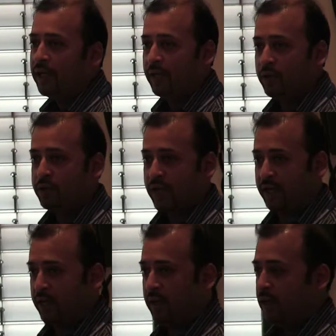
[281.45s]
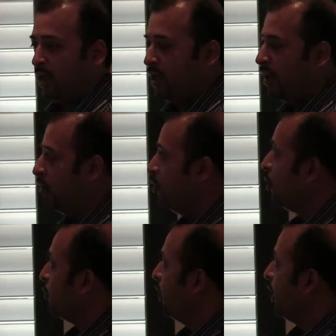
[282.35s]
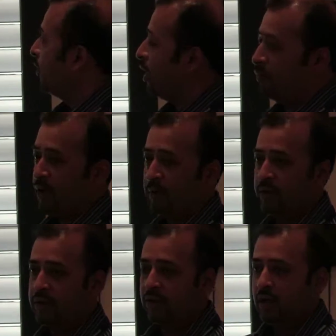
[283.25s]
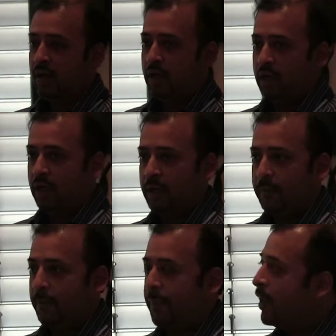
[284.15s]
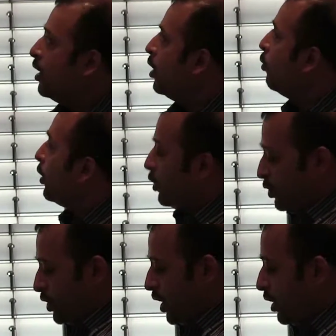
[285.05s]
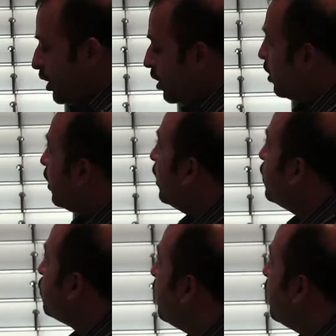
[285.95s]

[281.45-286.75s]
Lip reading: used technique for creating nanofibers. What you're seeing here is